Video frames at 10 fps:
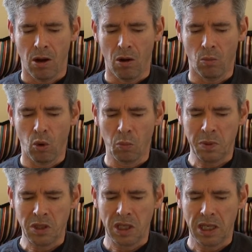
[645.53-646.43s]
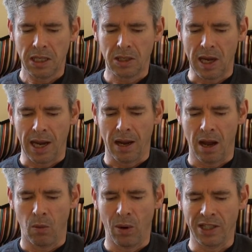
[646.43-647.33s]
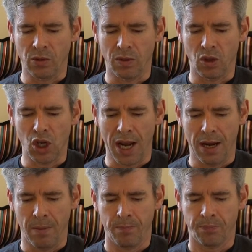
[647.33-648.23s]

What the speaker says: On one particular day I went with Jenna.